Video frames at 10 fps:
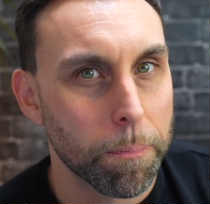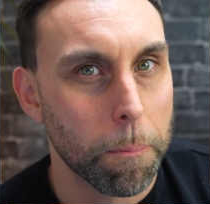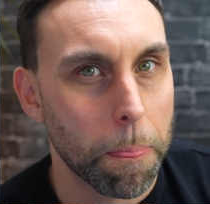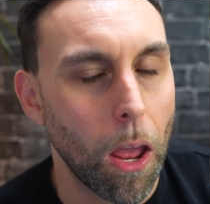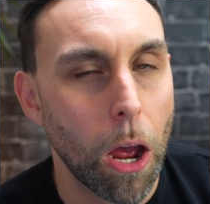
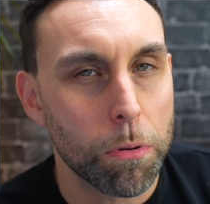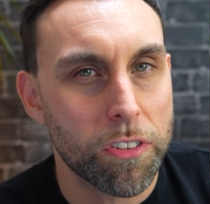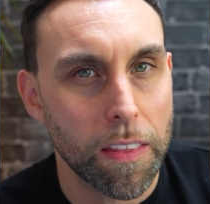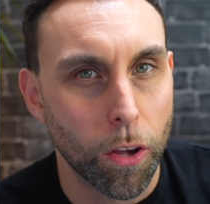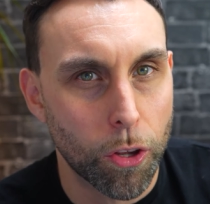I would say
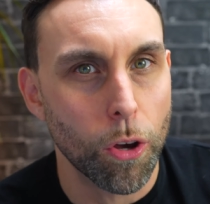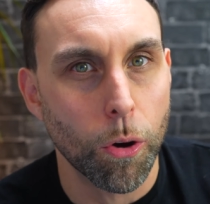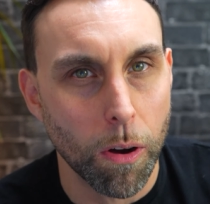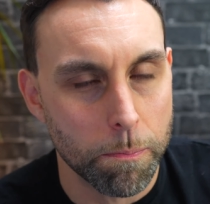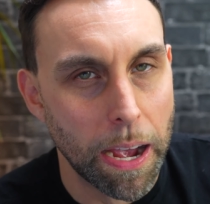that Google
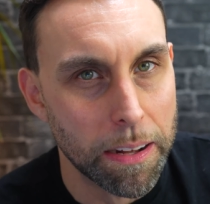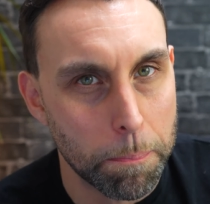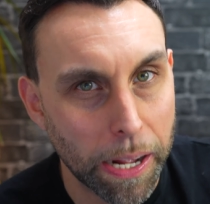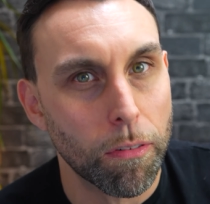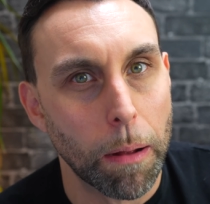have made
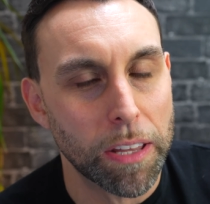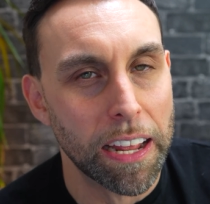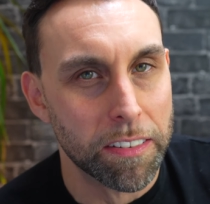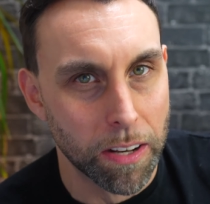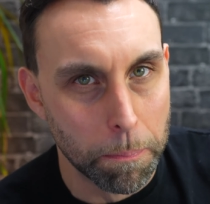bigger
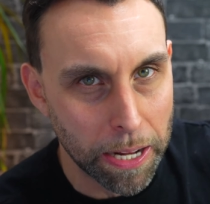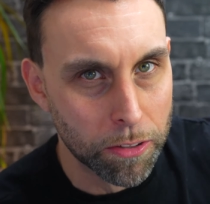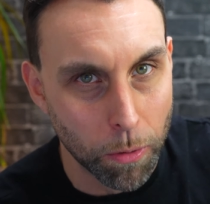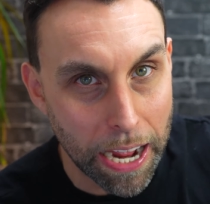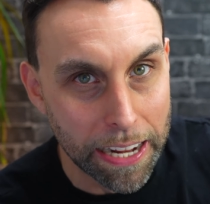updates to the
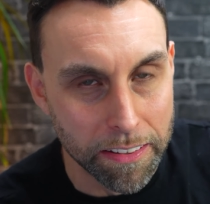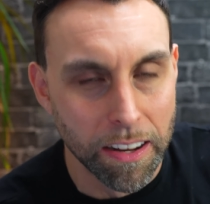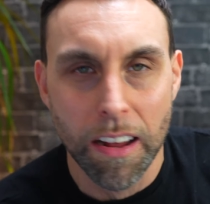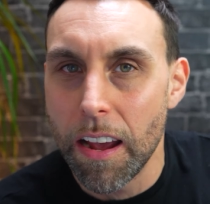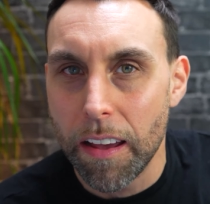Pixel 8
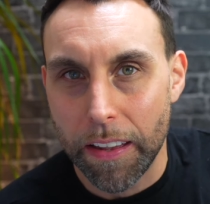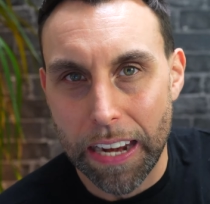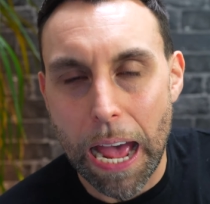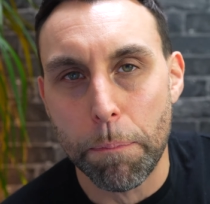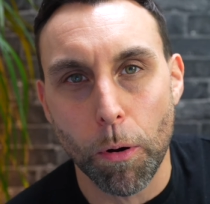than
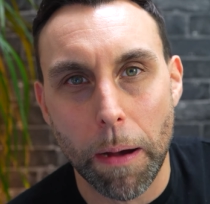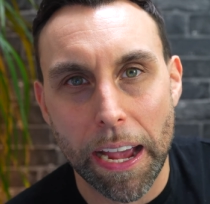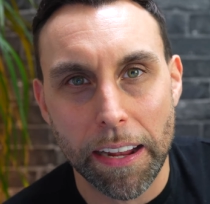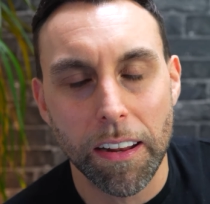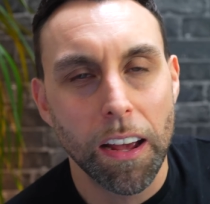Apple
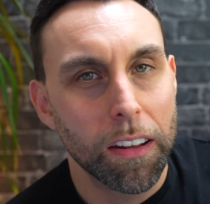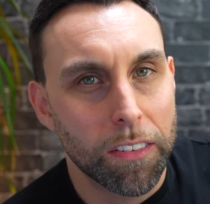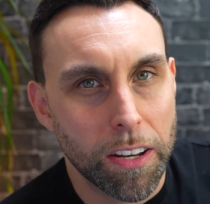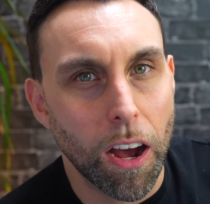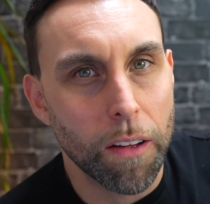made to
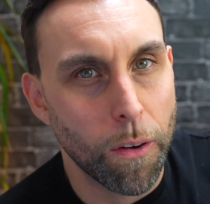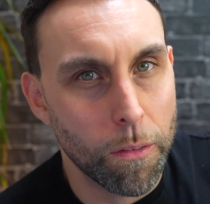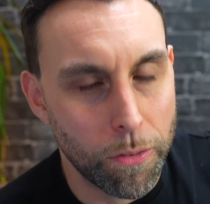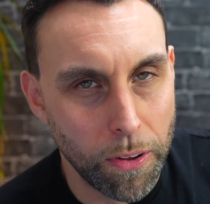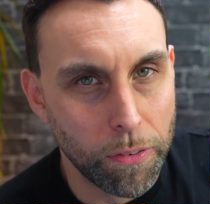the iPhone
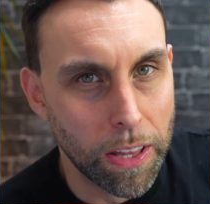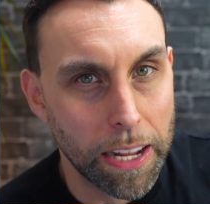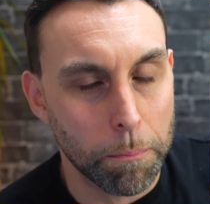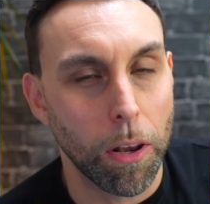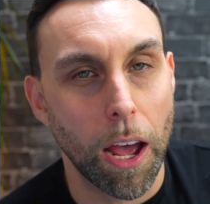
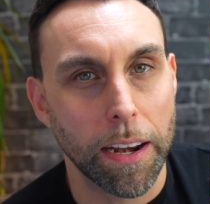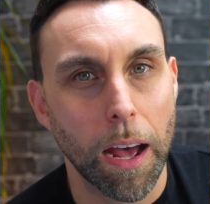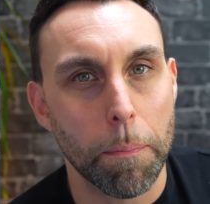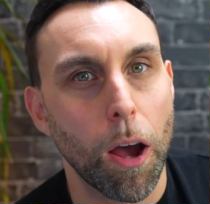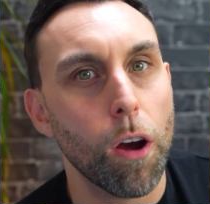15 lineup
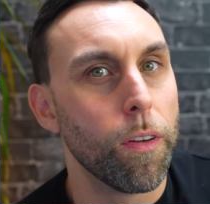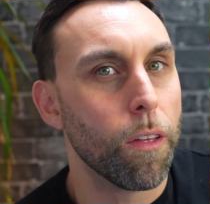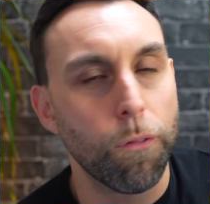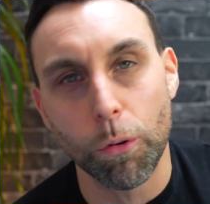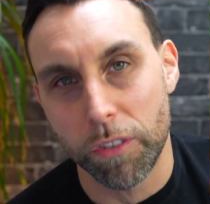over the
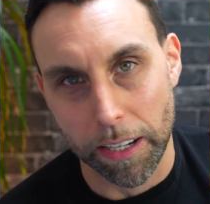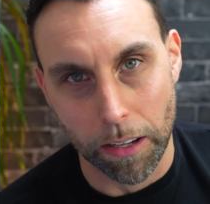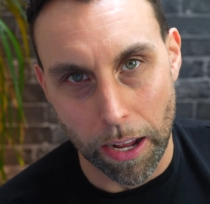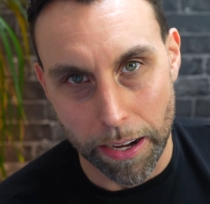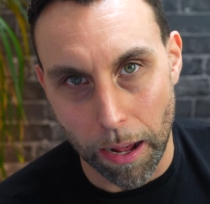14
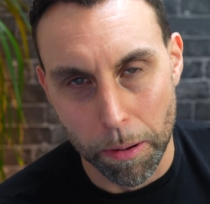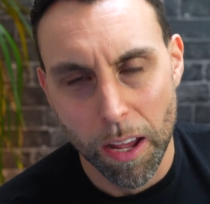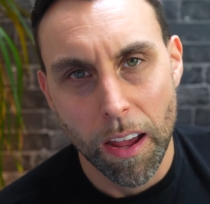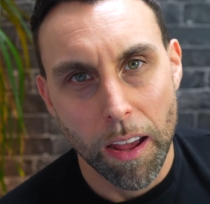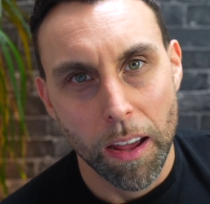lineup.
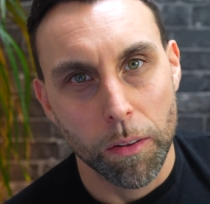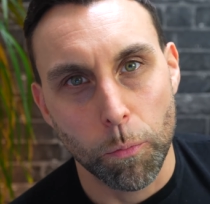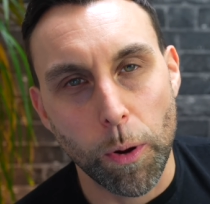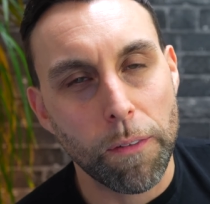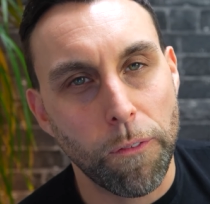
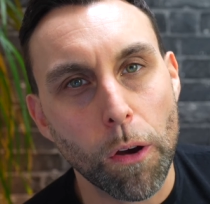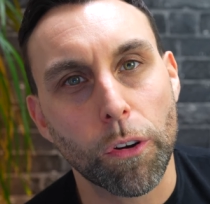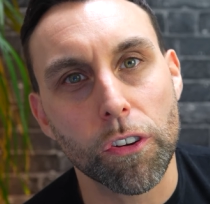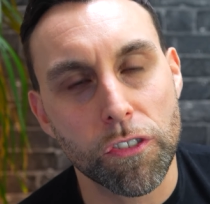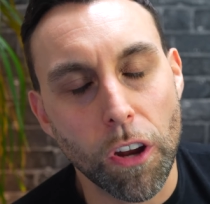We
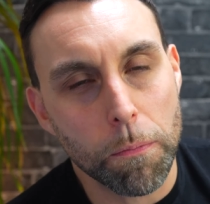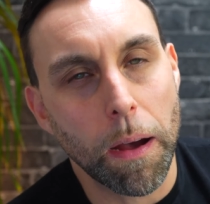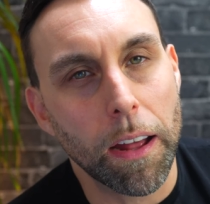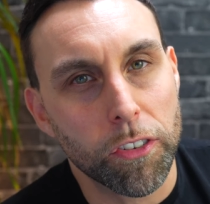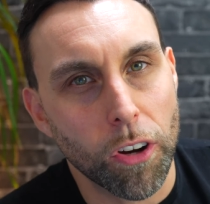focus so
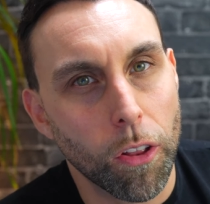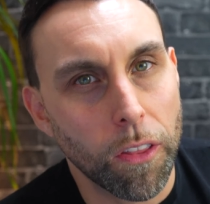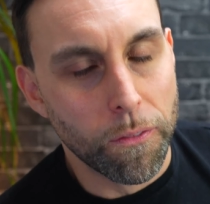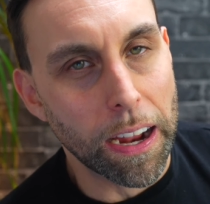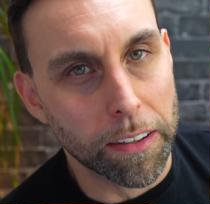much on the
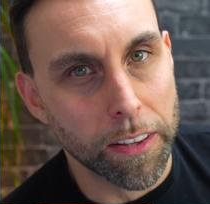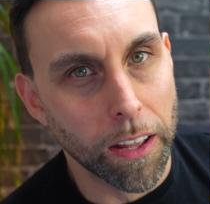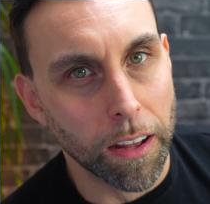fact that